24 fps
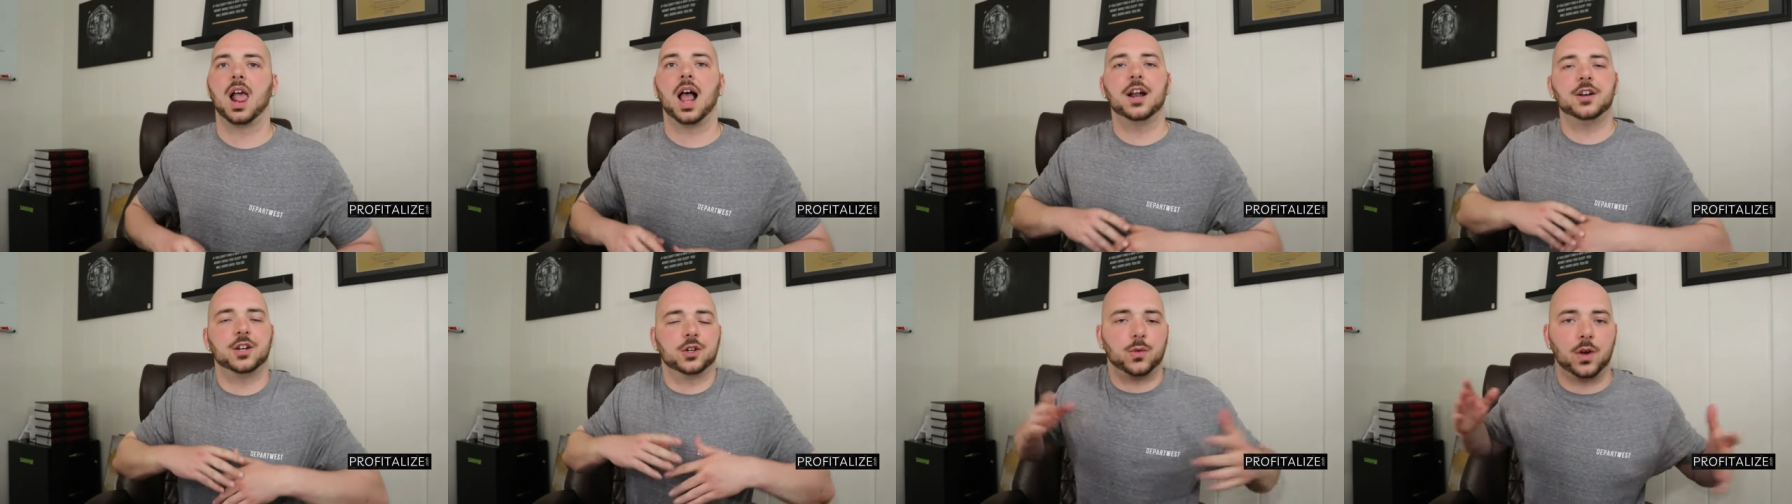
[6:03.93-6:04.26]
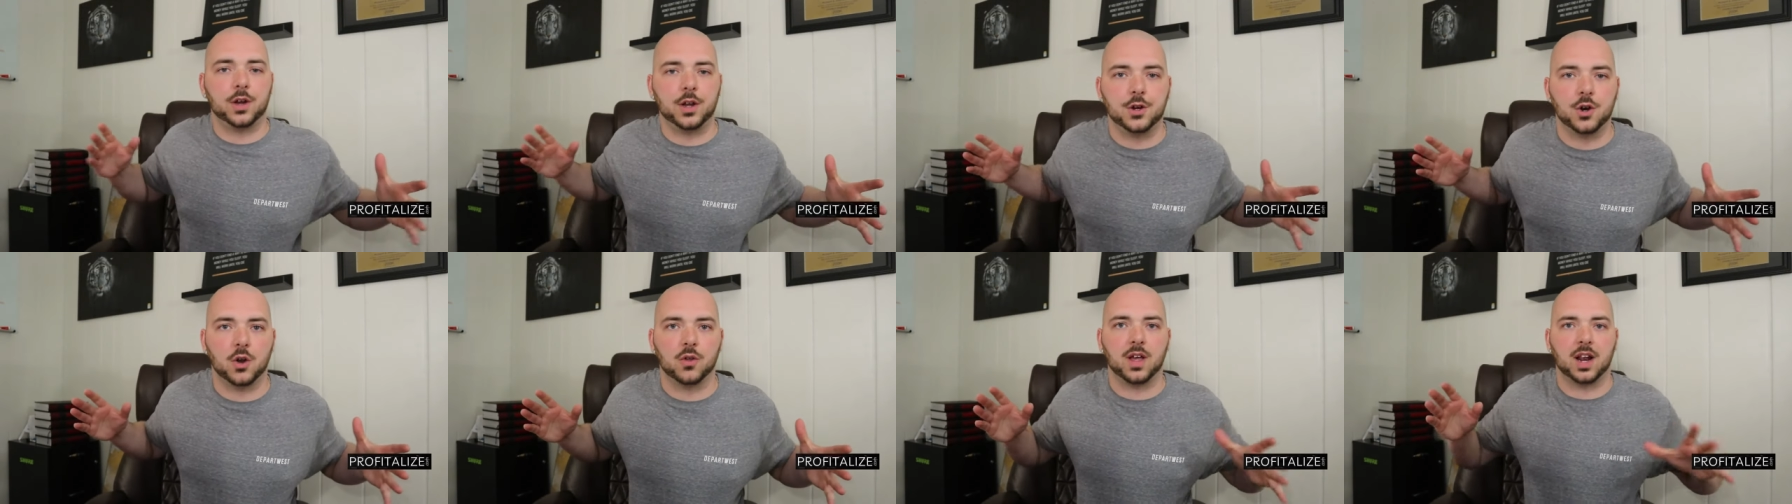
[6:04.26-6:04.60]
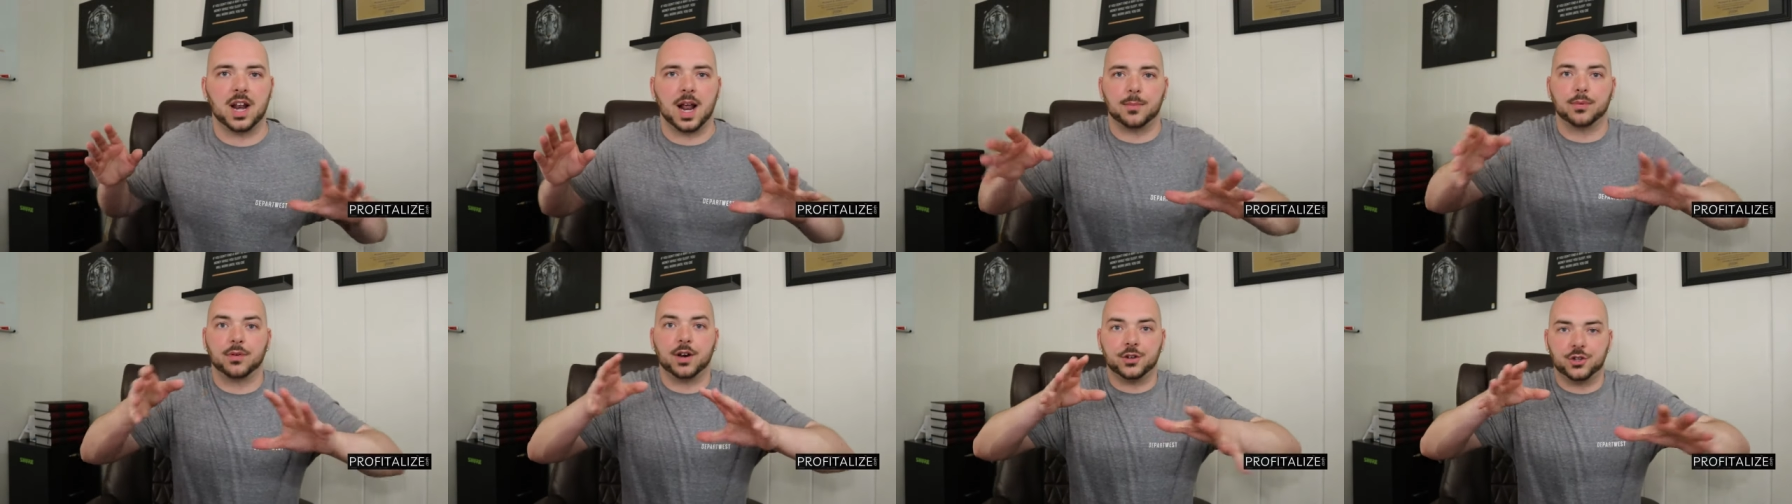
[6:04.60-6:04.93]
I just want you to know
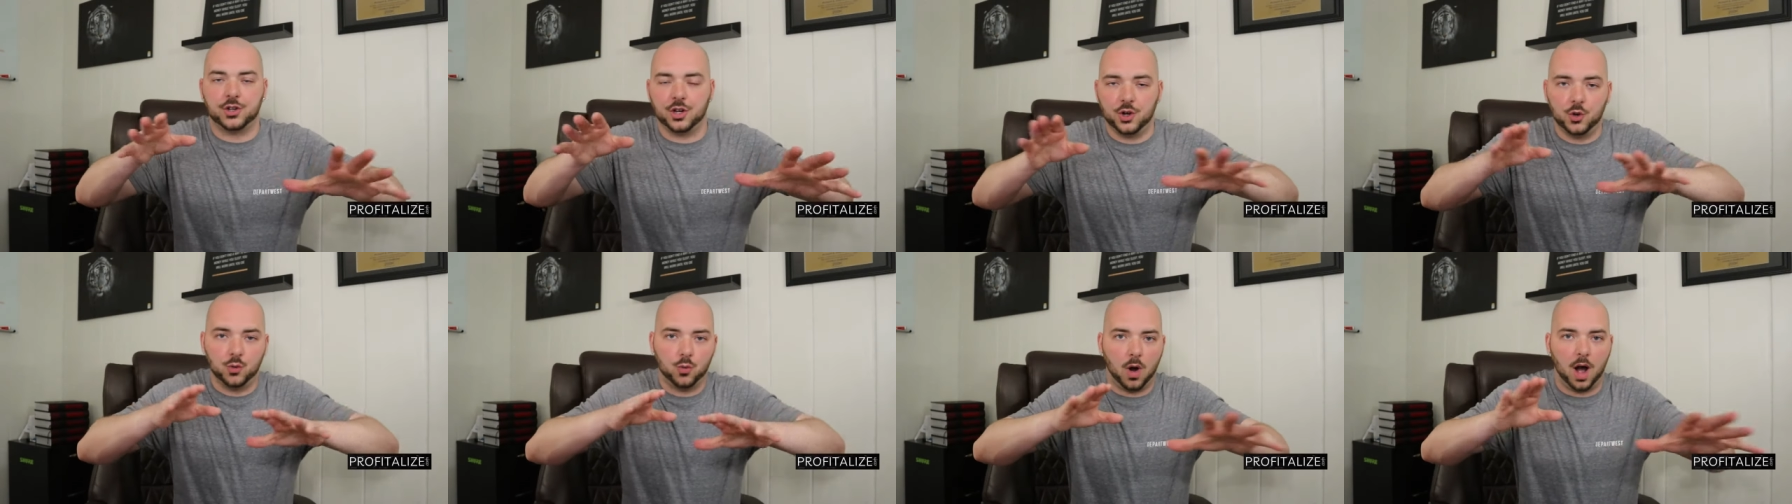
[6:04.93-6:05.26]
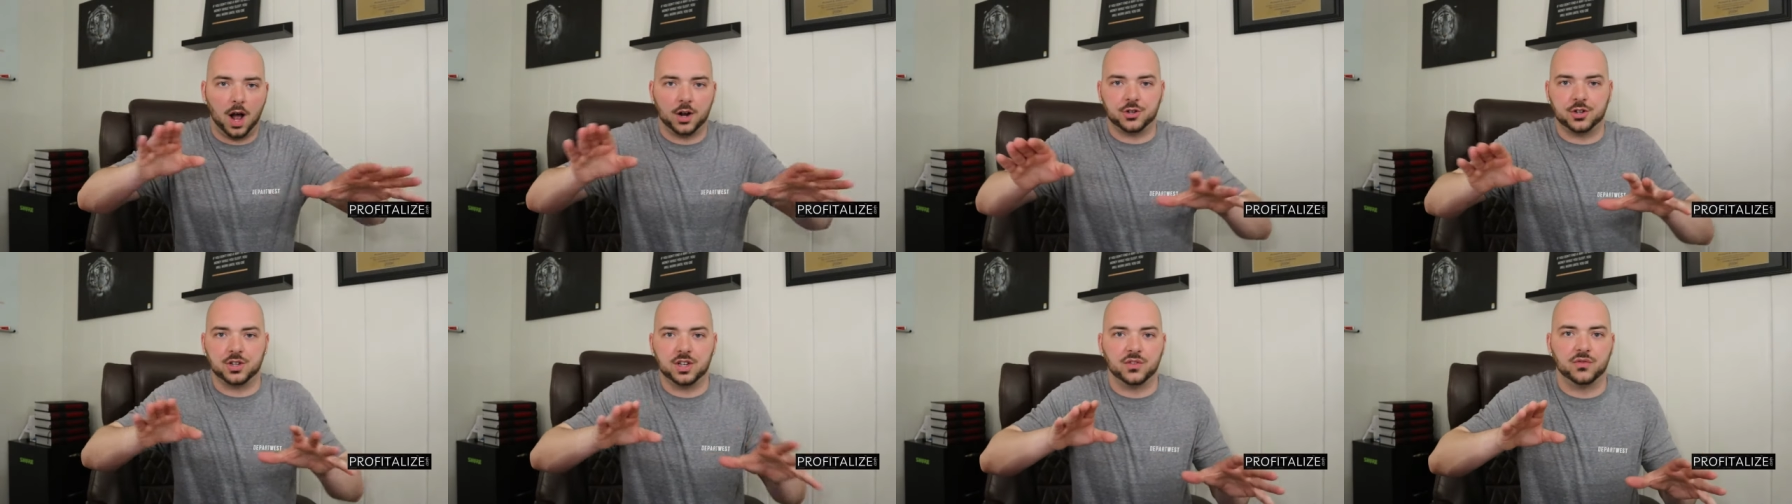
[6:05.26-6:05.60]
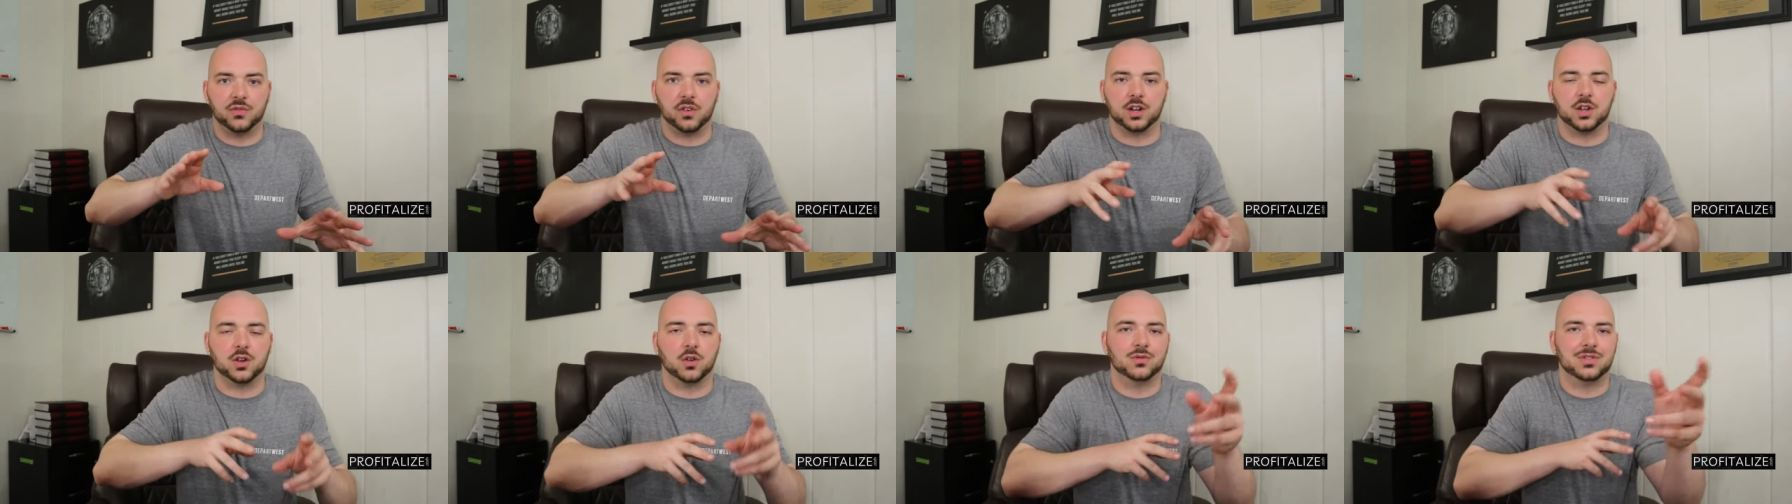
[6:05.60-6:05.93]
that I appreciate you watching this
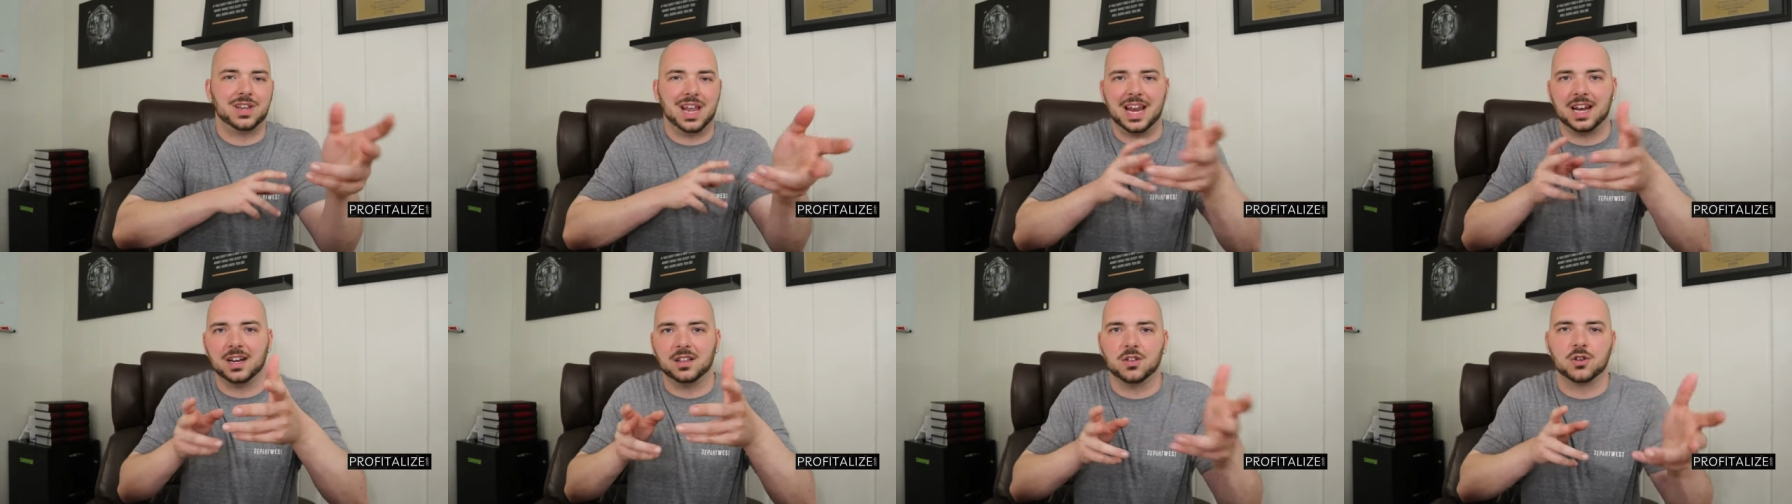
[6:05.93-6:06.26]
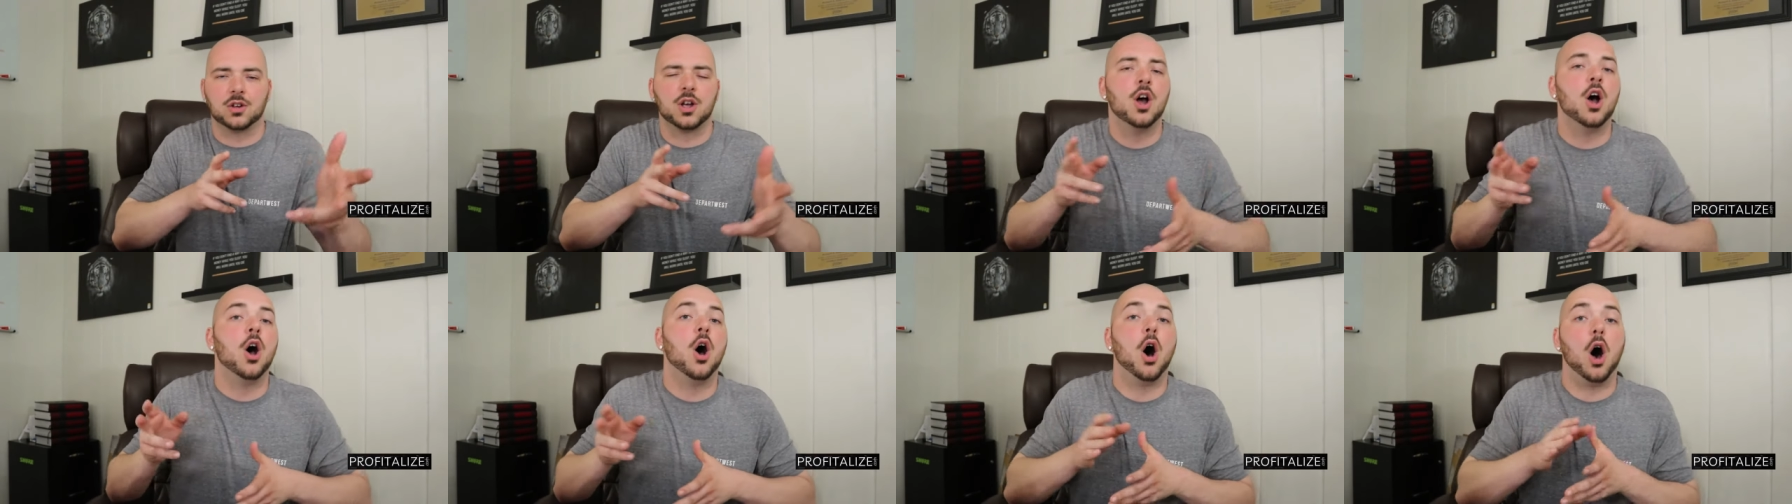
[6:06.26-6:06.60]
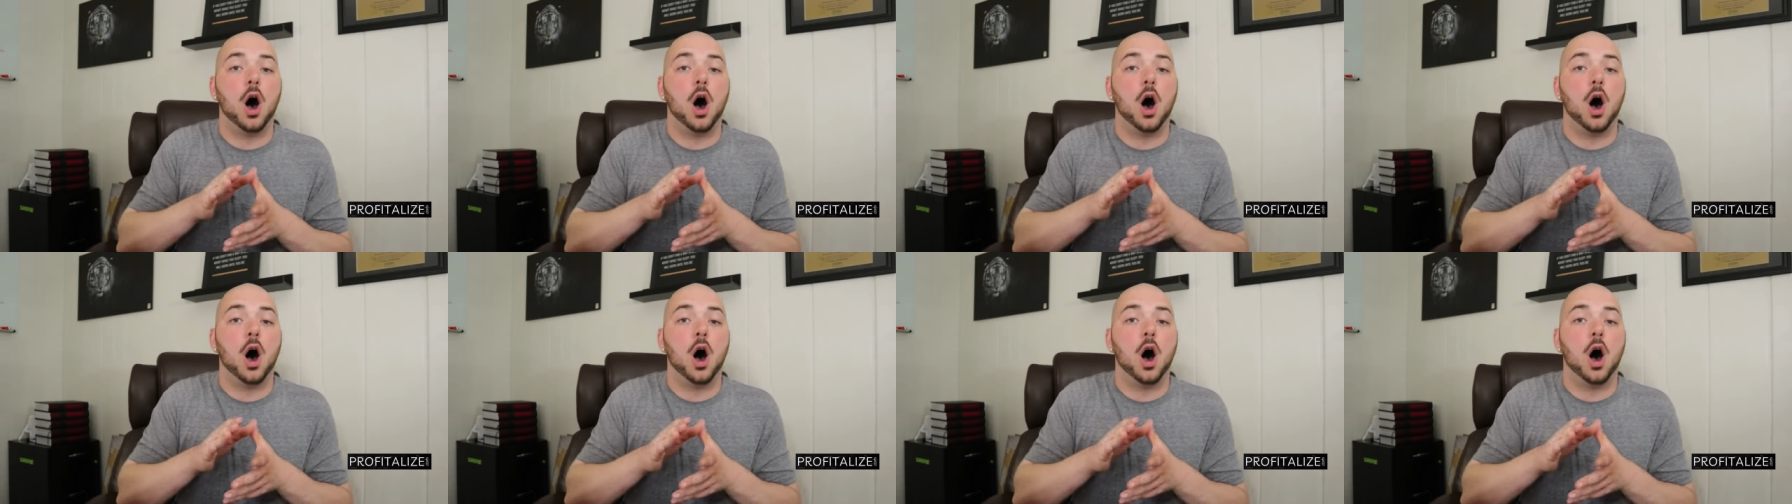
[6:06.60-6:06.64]
video and taking a look